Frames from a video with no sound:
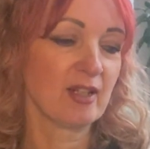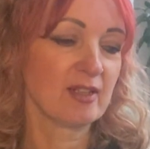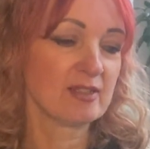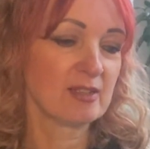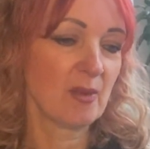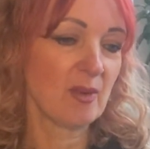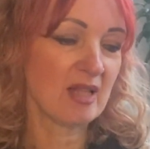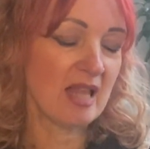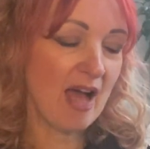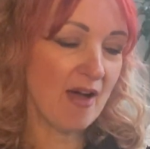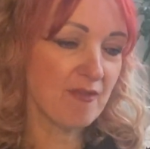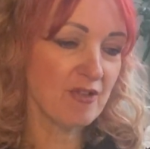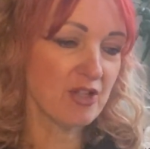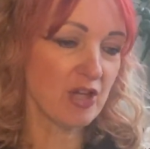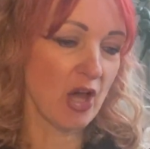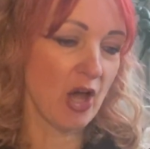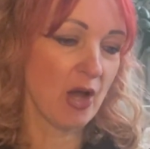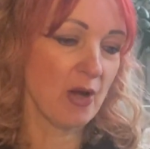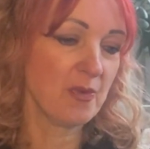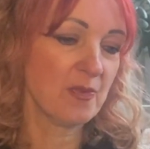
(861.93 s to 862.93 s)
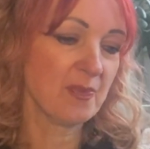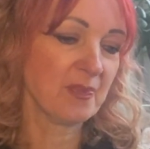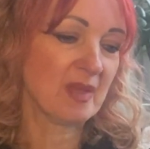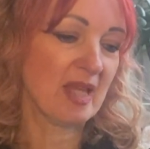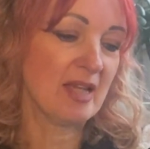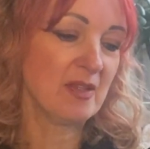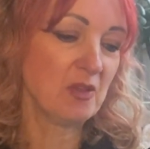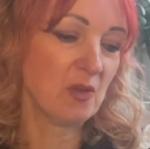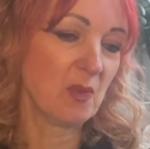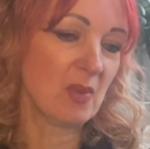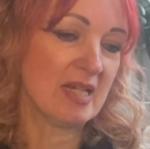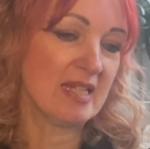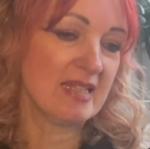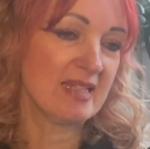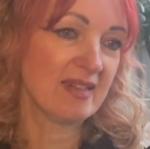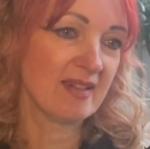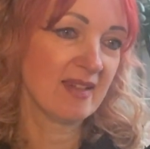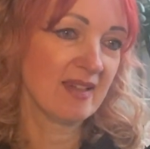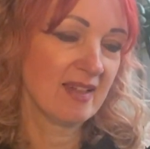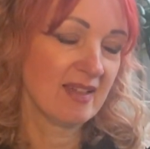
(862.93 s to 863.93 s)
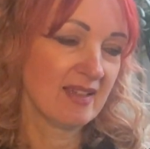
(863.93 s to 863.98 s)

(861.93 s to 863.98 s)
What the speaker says: So I'll have a go in the week